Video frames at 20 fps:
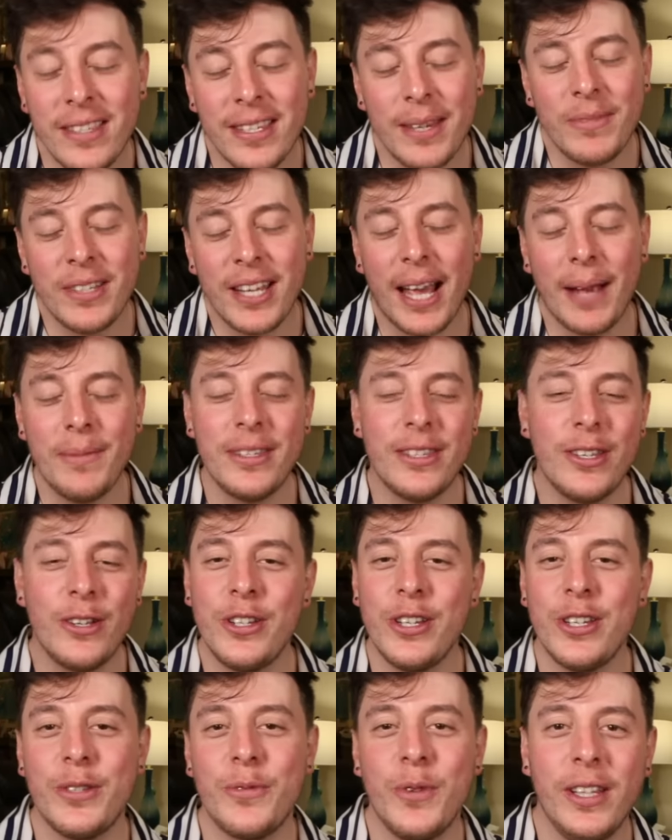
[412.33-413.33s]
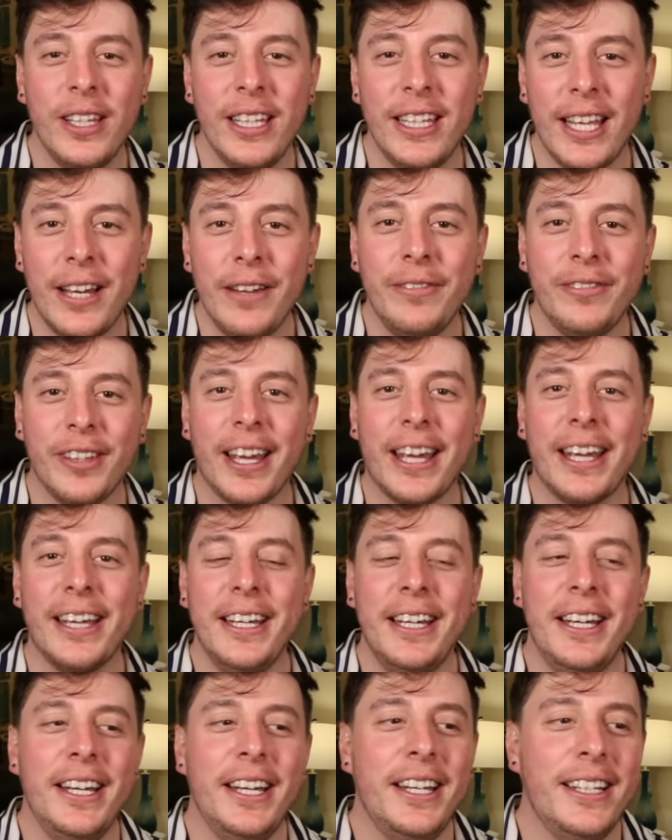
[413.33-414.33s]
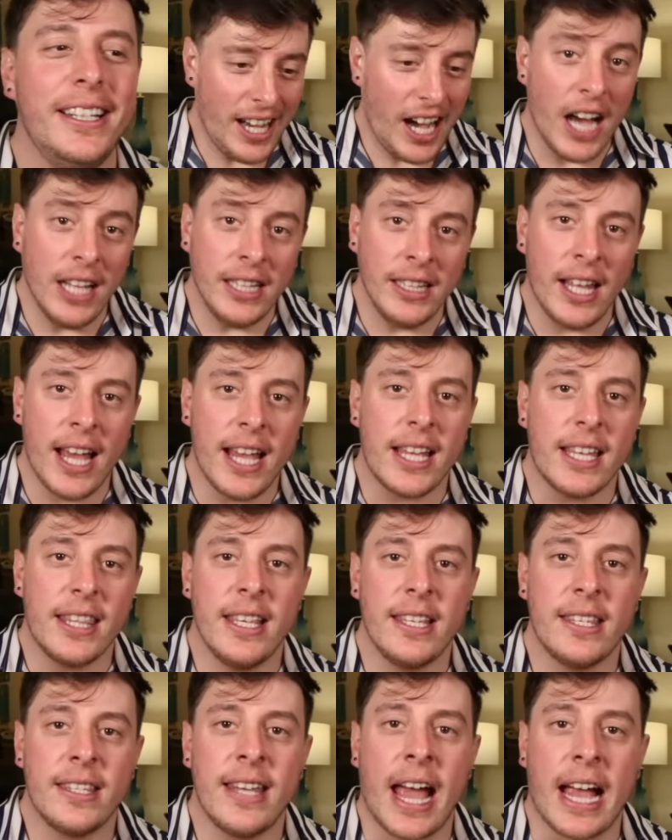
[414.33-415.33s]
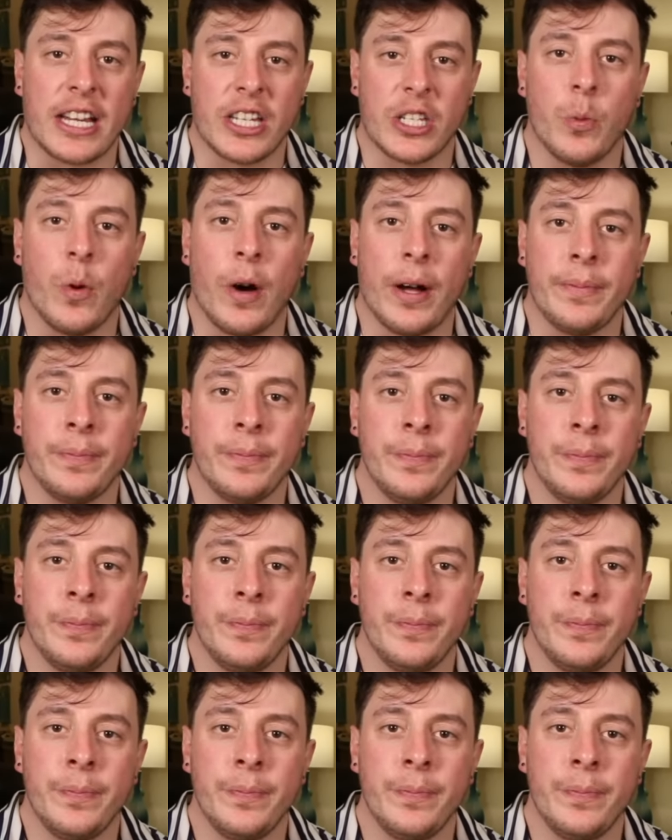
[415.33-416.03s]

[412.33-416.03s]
Sometimes they're just really lovely. Unlike this next one.